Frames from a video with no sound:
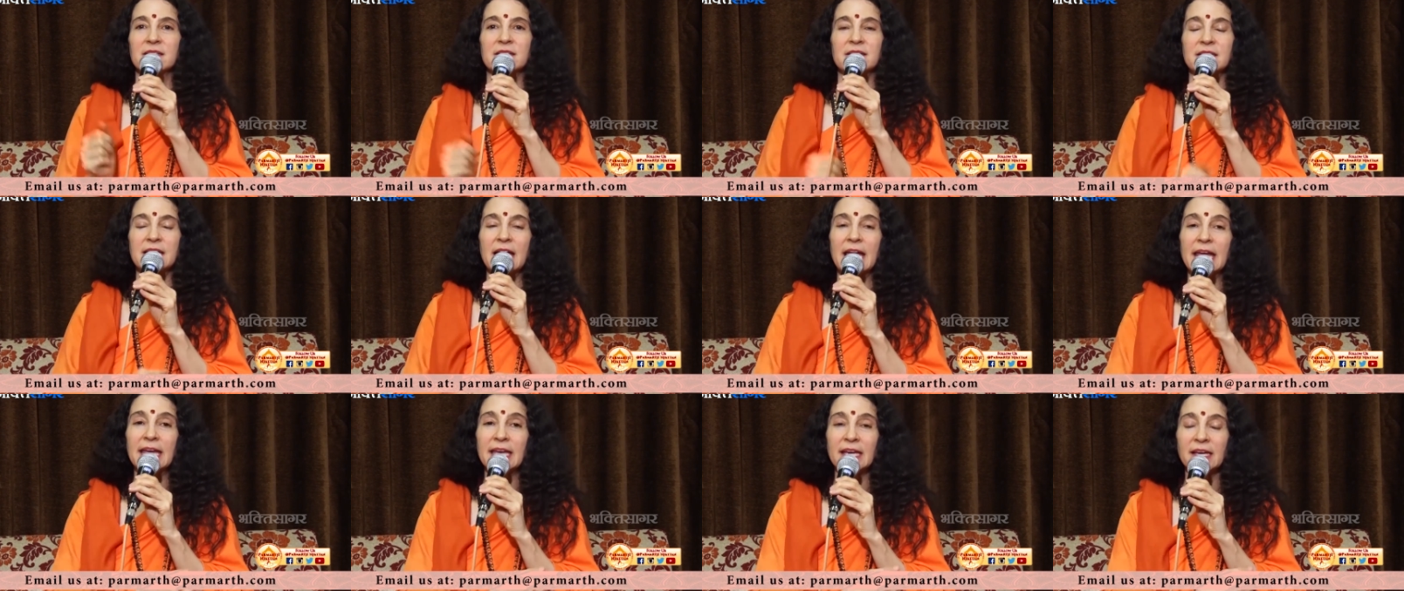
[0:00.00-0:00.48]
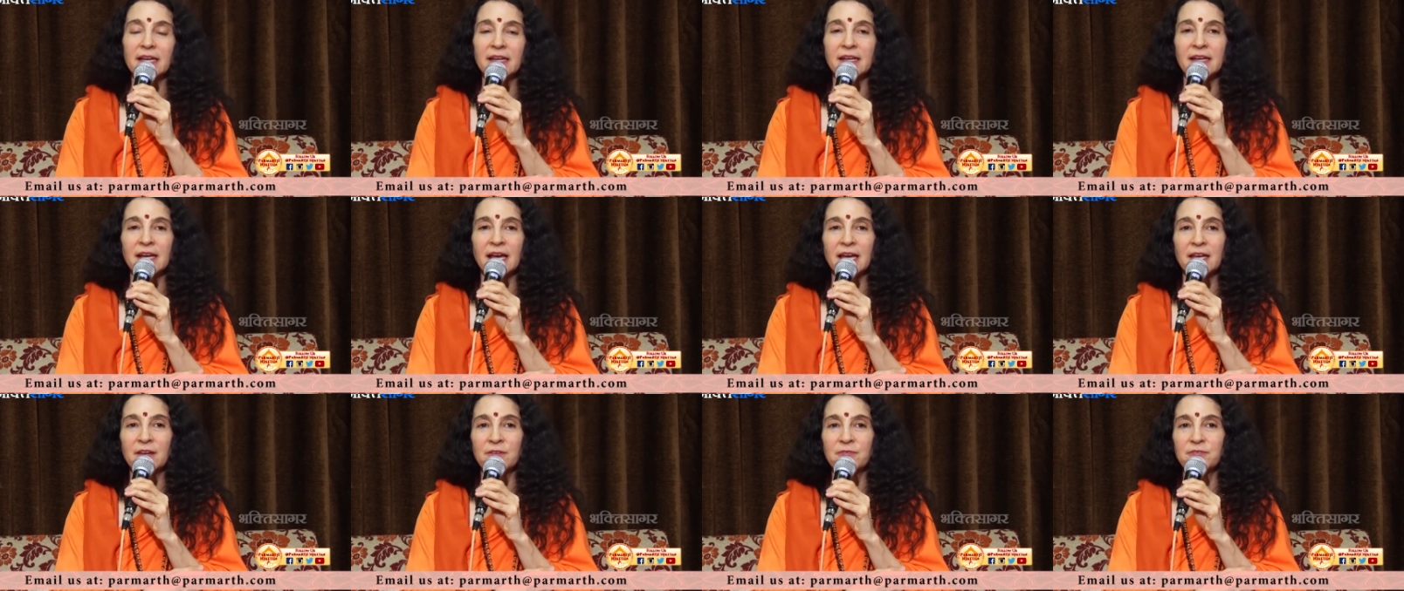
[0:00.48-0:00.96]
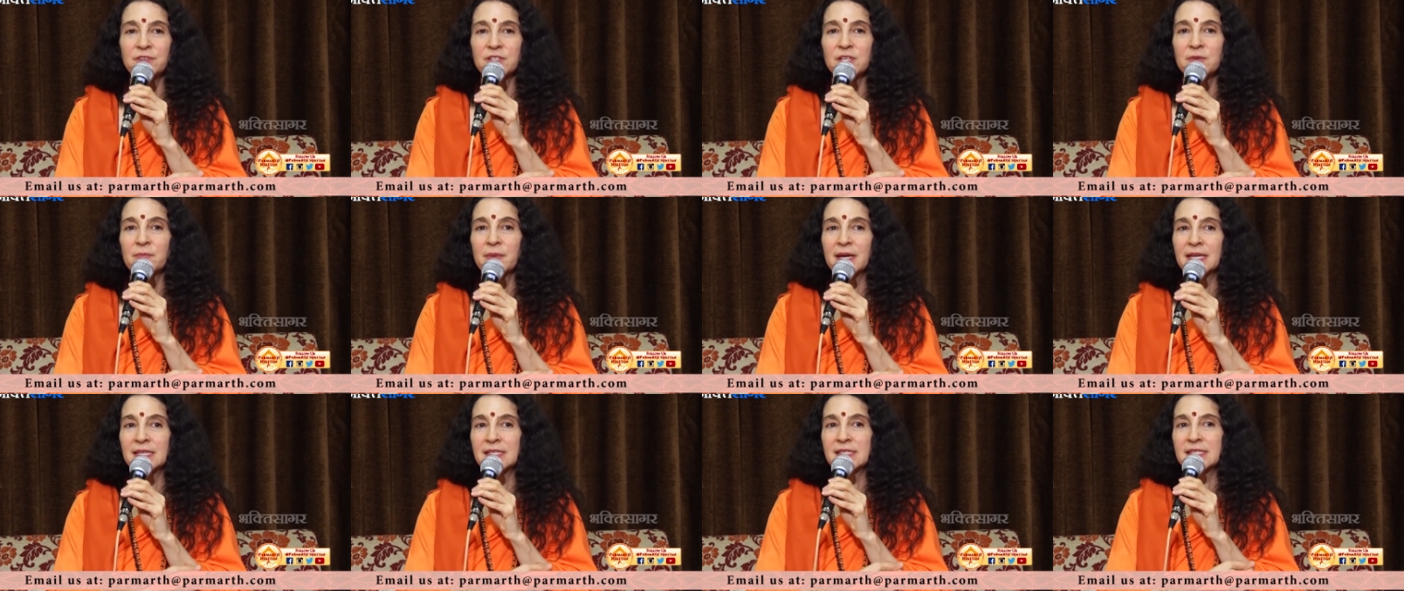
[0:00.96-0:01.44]
take a knife to
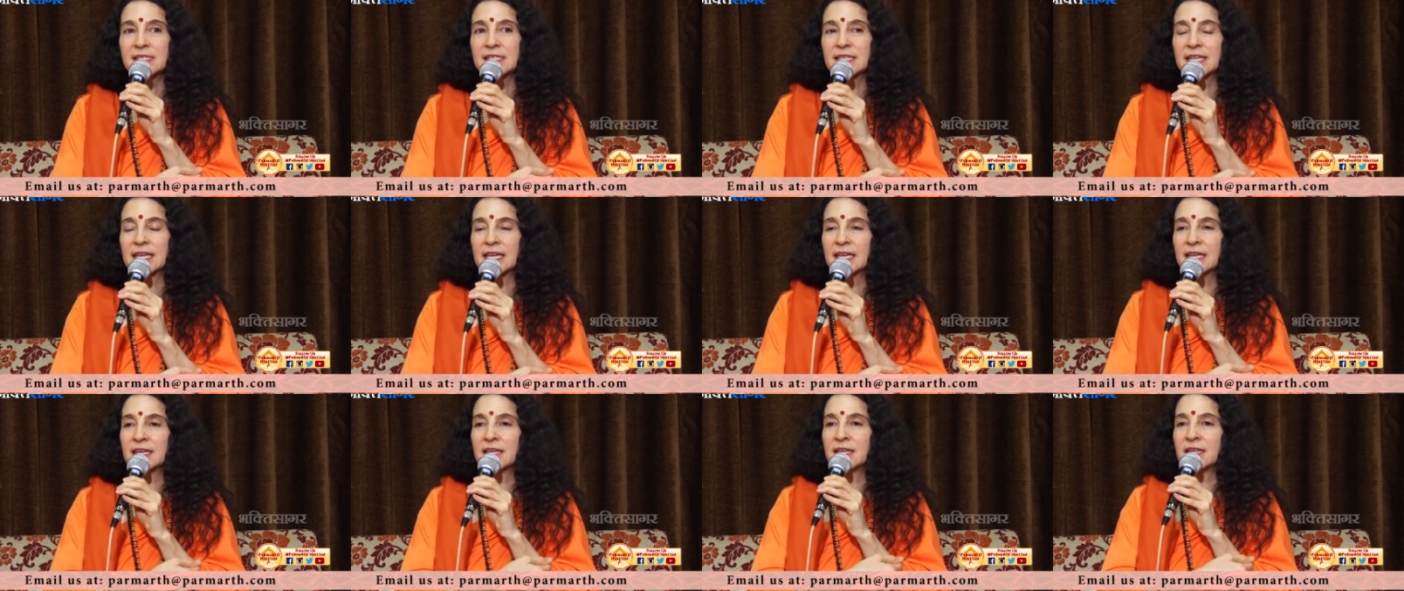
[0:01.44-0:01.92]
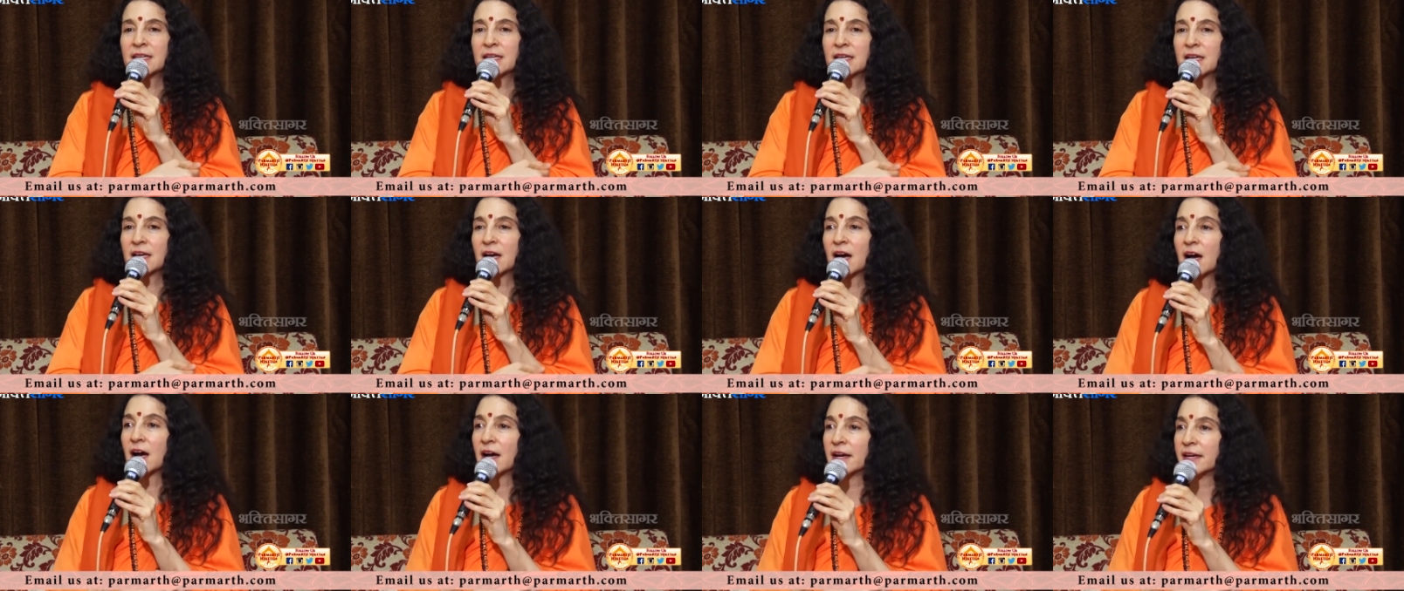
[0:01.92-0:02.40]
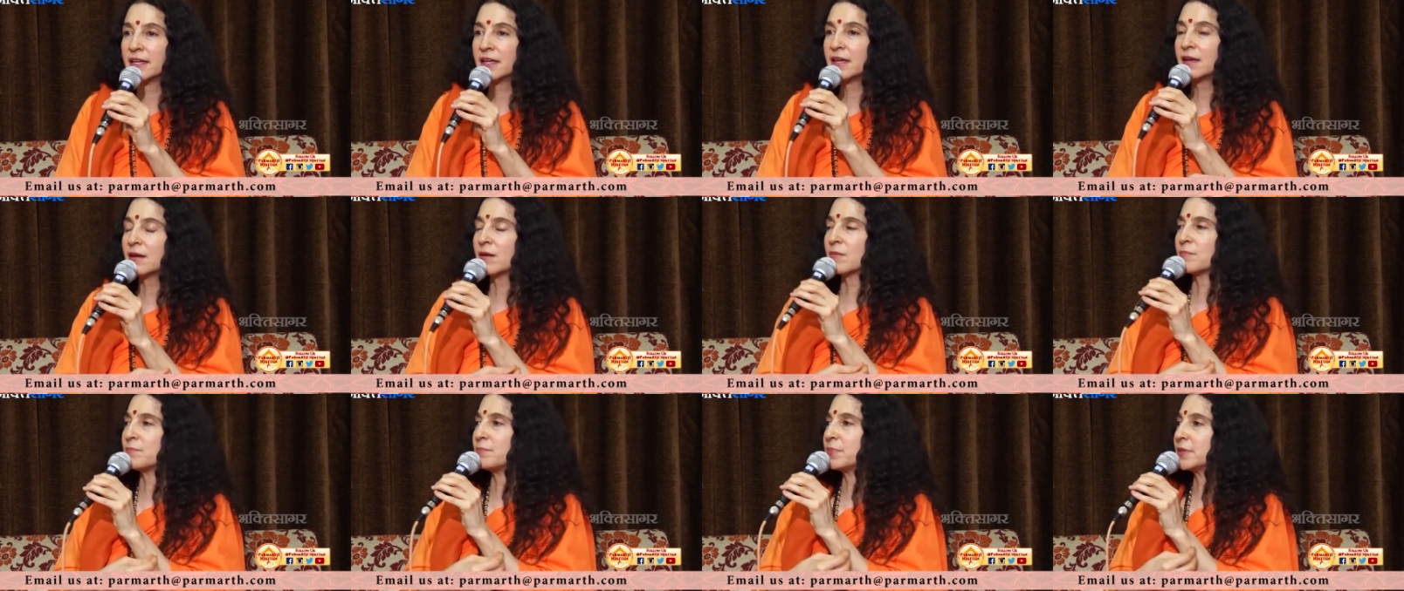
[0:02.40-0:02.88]
my skin, cut
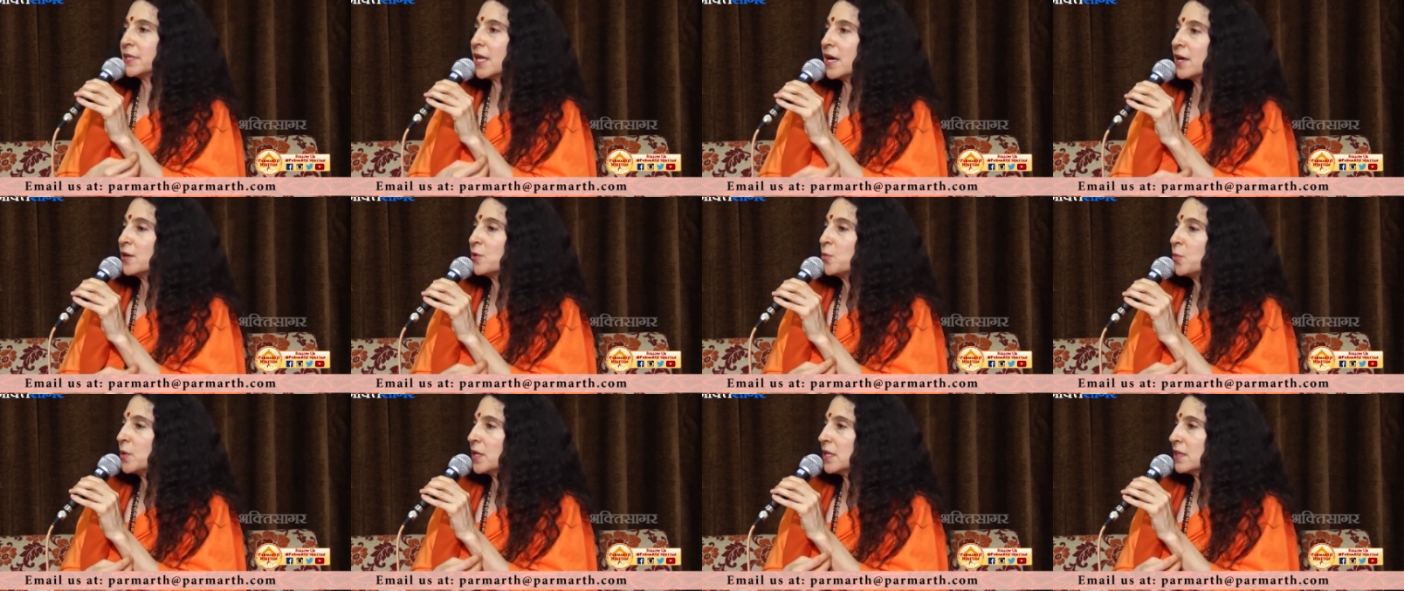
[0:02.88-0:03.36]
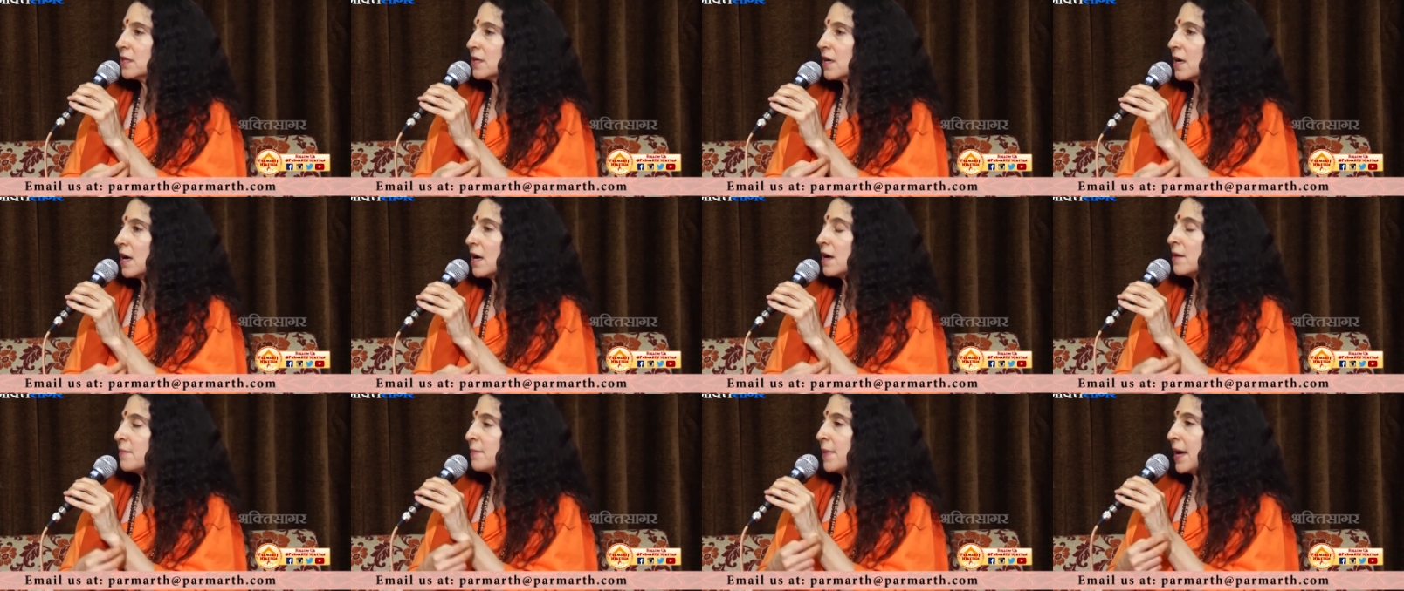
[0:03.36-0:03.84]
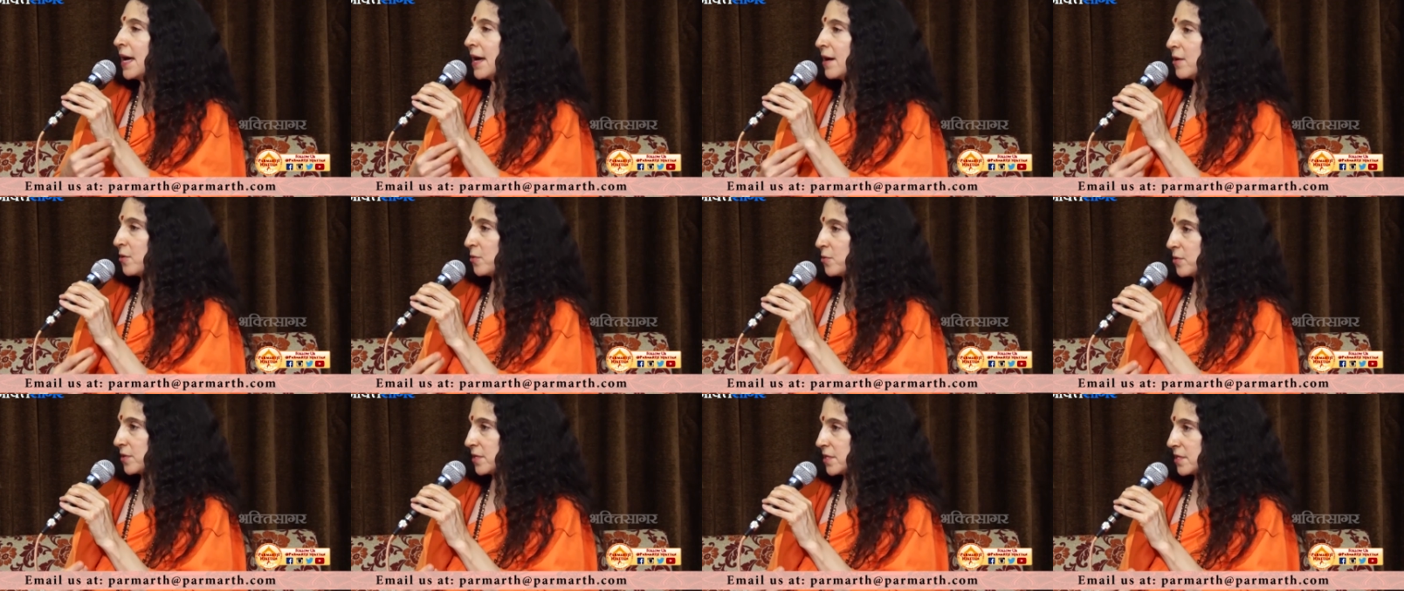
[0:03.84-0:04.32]
it, blood will come
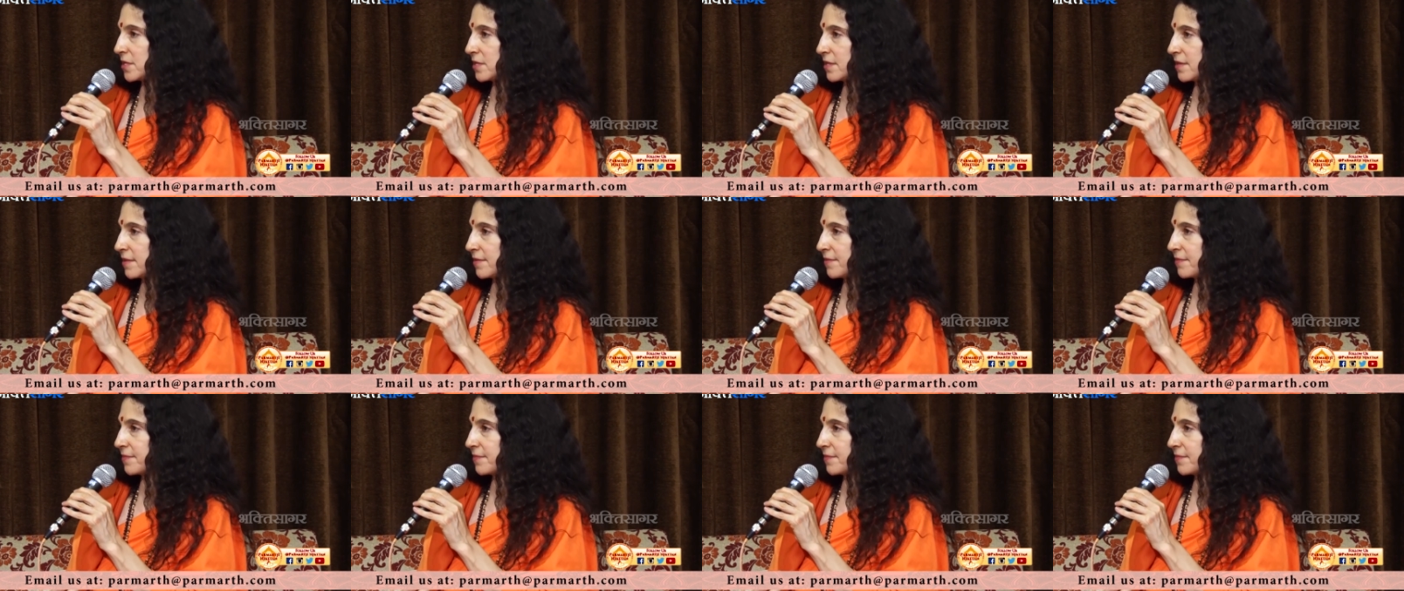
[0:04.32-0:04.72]
out.